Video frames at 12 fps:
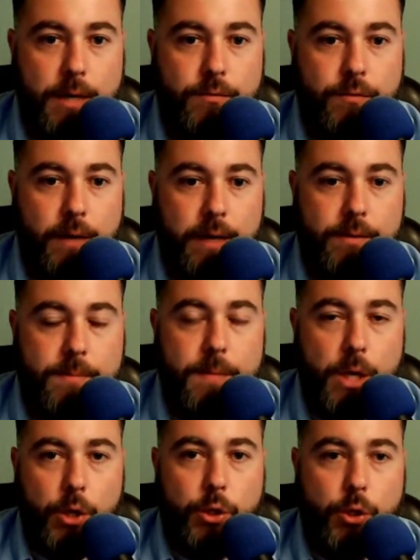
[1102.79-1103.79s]
in front of them,
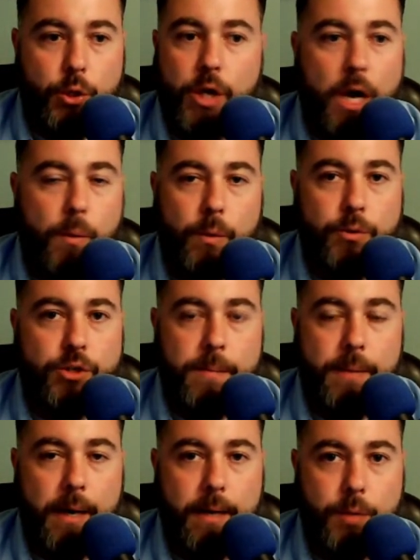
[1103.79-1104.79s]
your dog won't
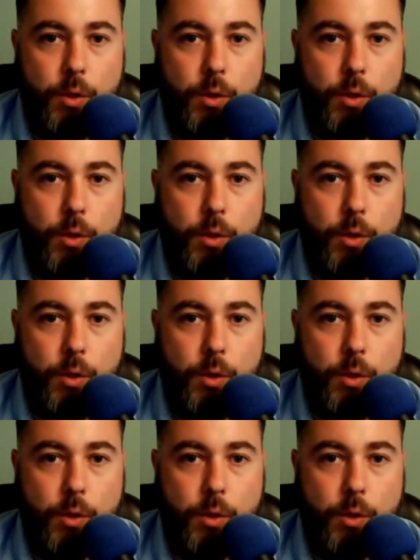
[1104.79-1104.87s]
jump on them.